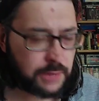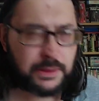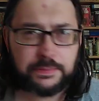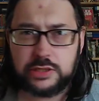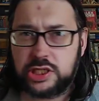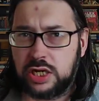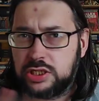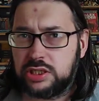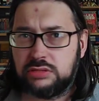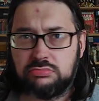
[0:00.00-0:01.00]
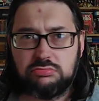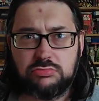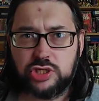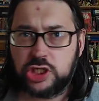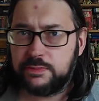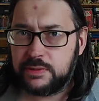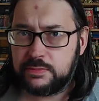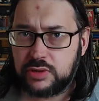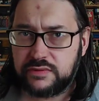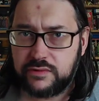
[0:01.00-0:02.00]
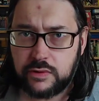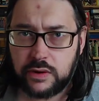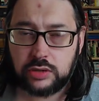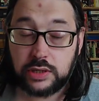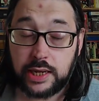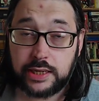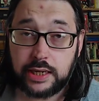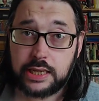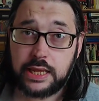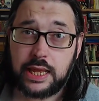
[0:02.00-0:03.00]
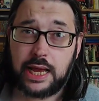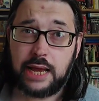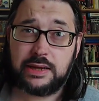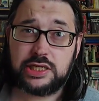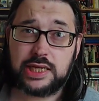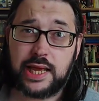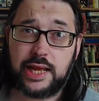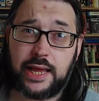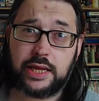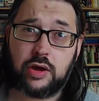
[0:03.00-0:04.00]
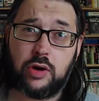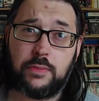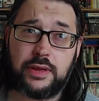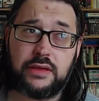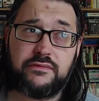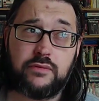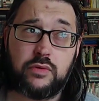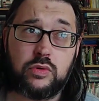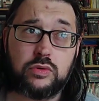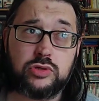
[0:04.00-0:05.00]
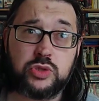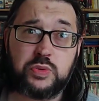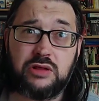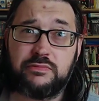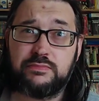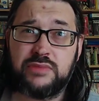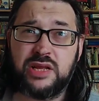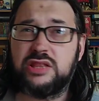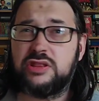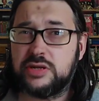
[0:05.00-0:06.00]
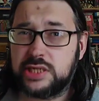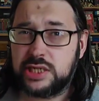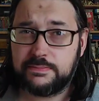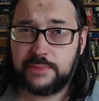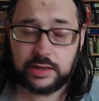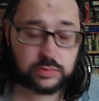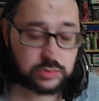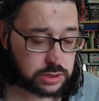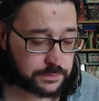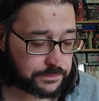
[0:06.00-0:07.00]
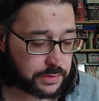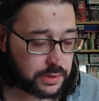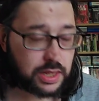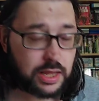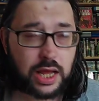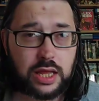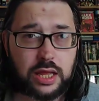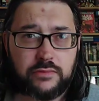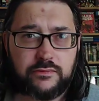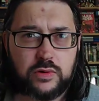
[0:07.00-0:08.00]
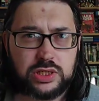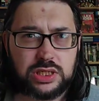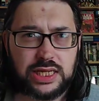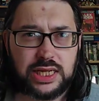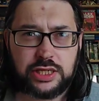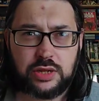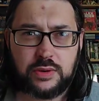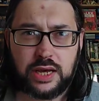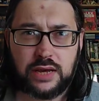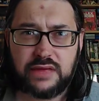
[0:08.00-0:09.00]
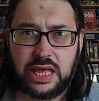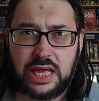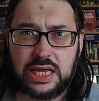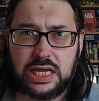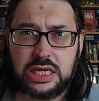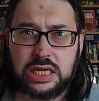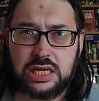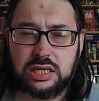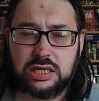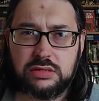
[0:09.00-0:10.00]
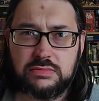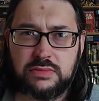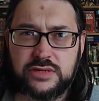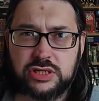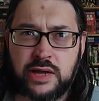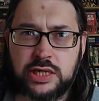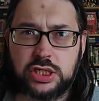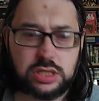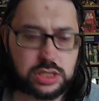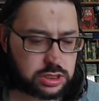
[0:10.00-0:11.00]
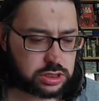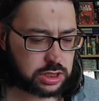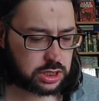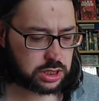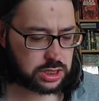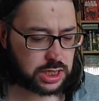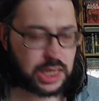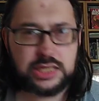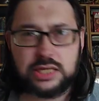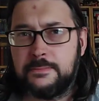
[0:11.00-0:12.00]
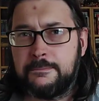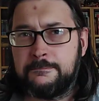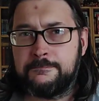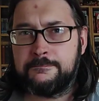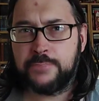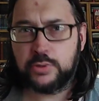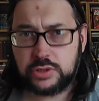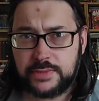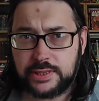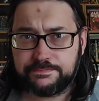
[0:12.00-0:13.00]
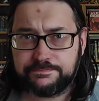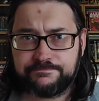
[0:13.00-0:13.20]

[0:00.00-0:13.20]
People are charging stupid money for it online. I managed to get a copy for nearly £13. Unfortunately, I do have a bit of a scratch on this and it bugs me.